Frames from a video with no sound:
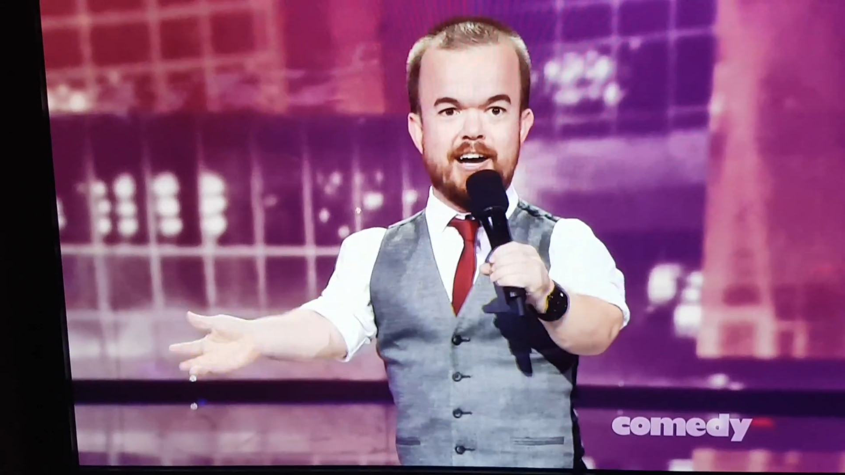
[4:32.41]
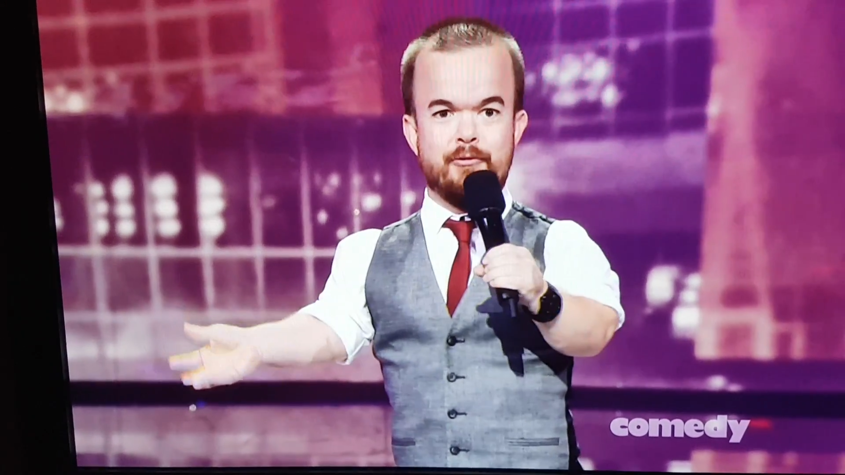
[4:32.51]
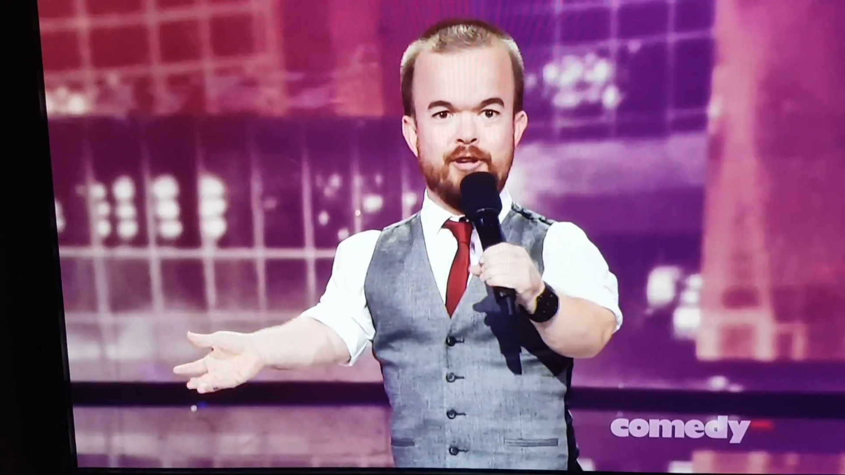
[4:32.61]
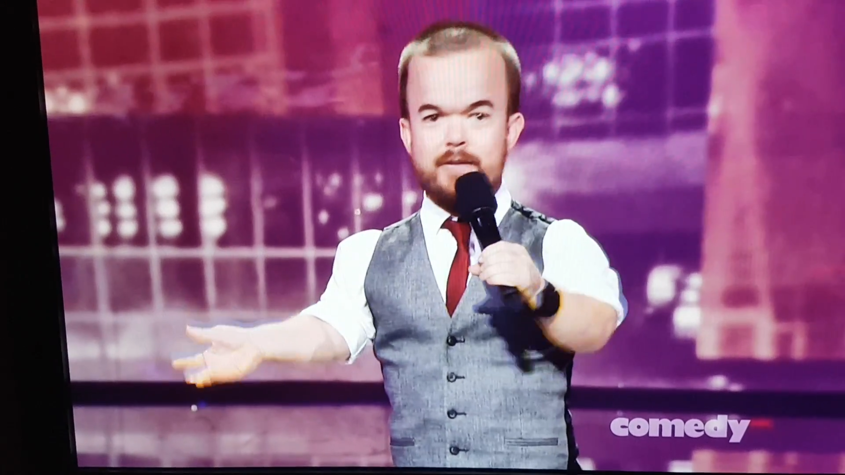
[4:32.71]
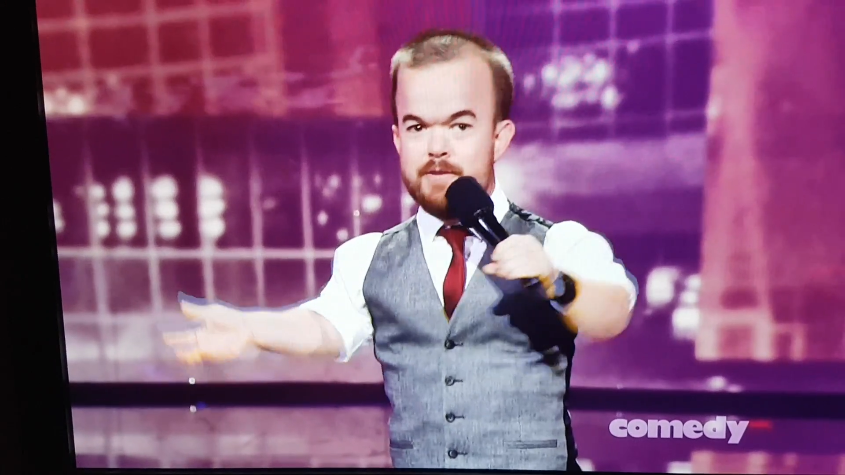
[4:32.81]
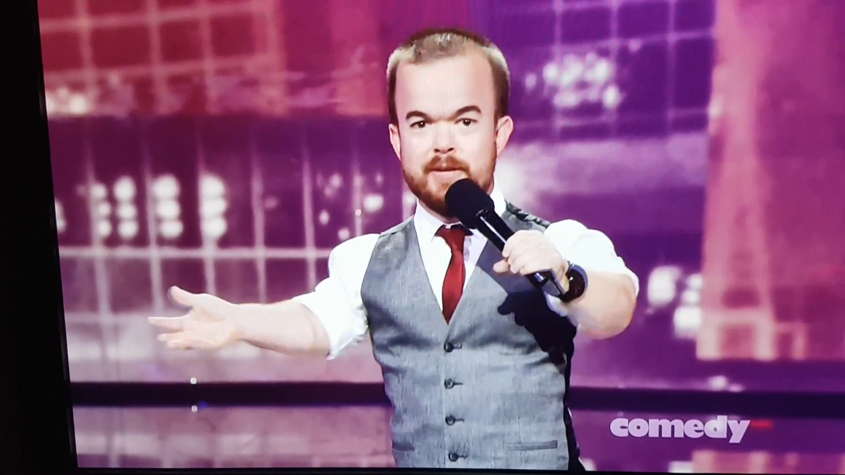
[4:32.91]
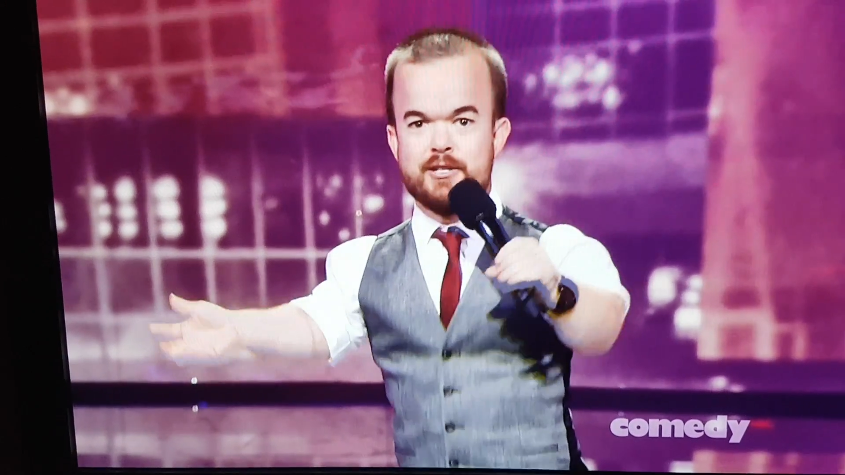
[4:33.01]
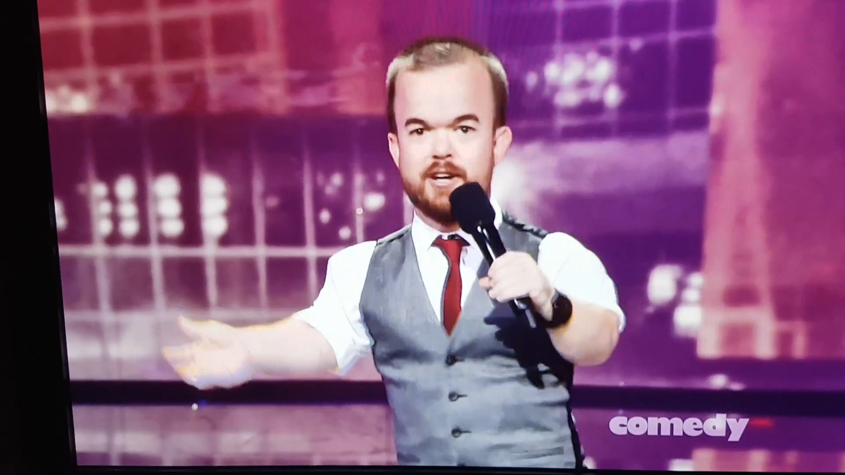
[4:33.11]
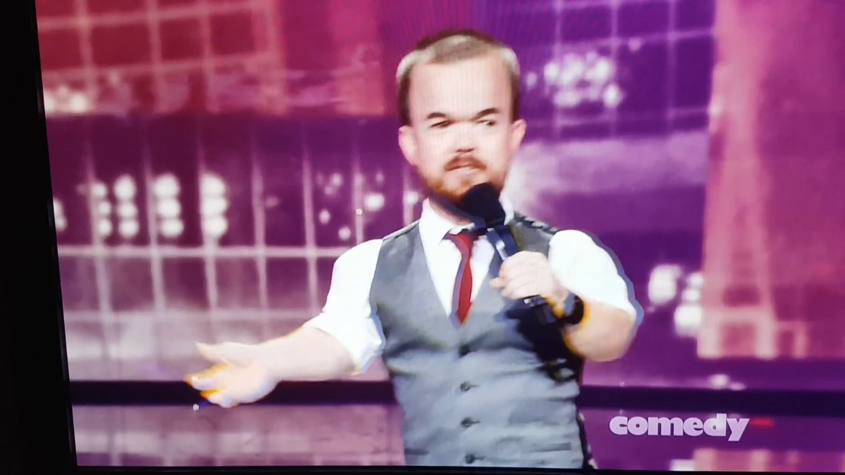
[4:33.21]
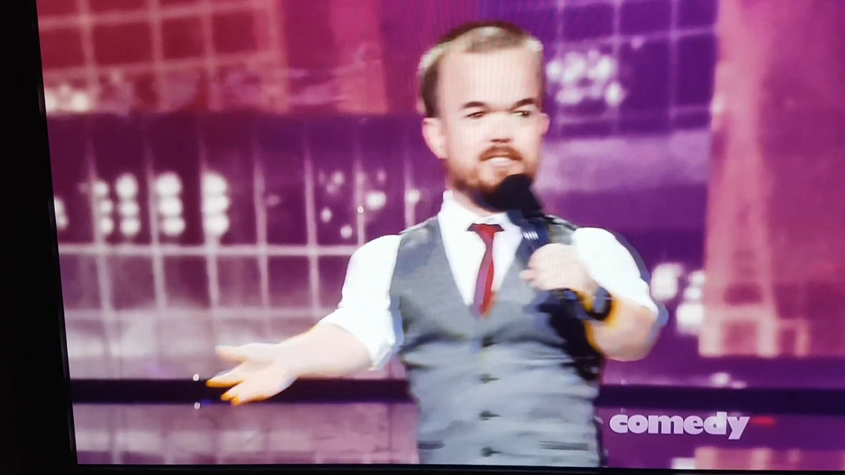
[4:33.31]
I would love to
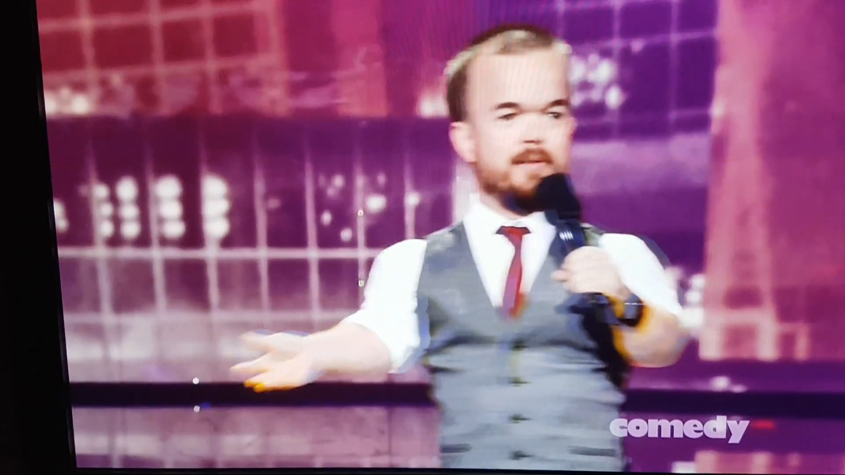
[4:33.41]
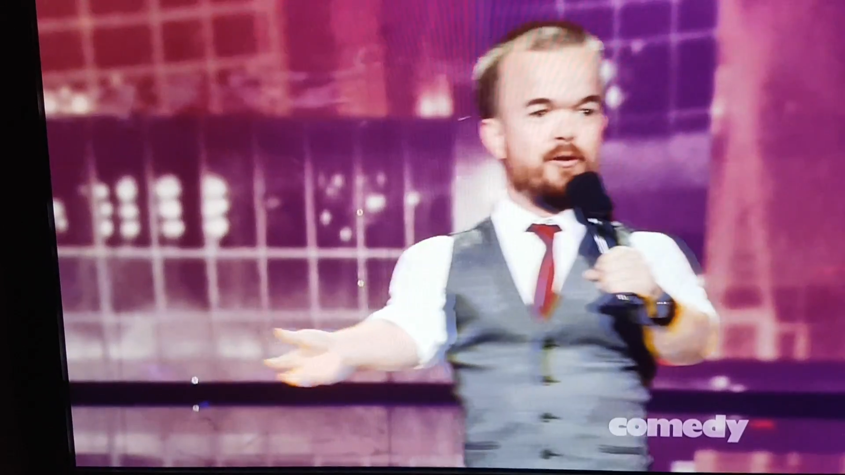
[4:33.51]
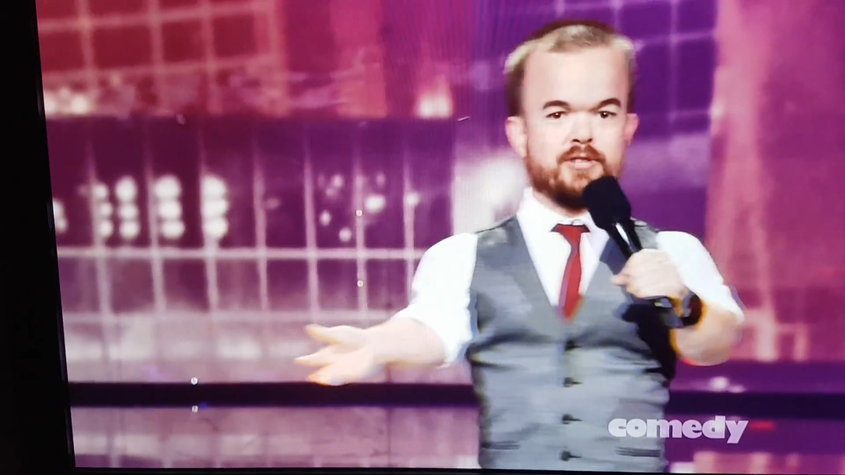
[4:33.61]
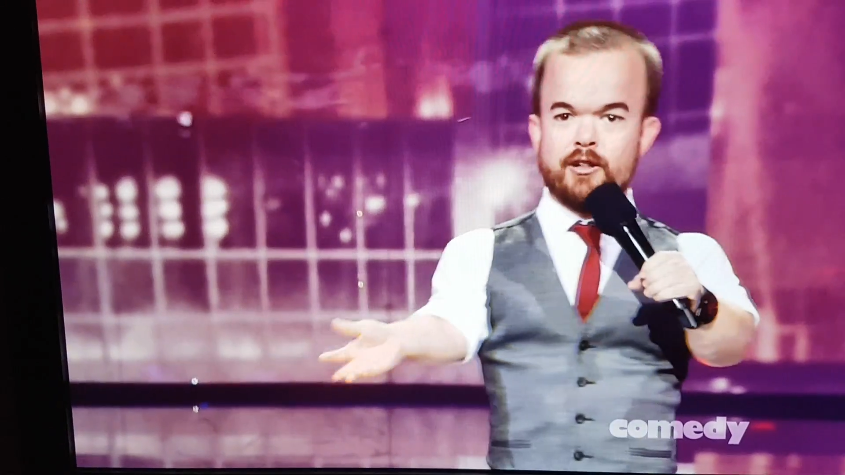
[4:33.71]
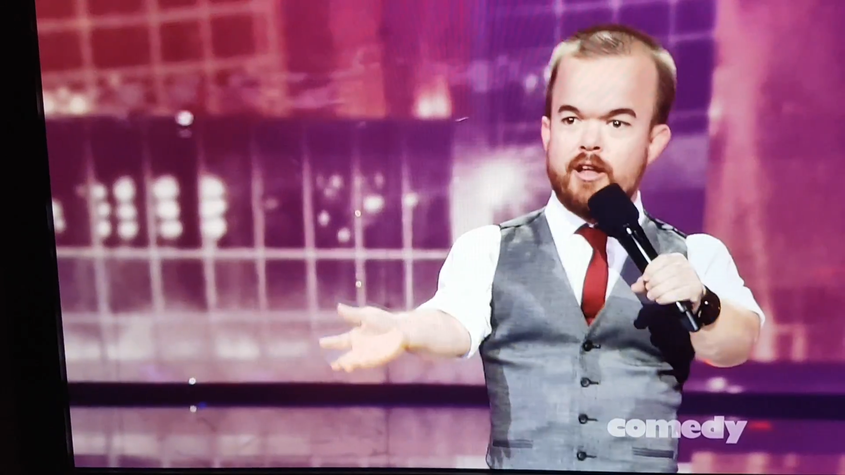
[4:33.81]
meet John Stamos.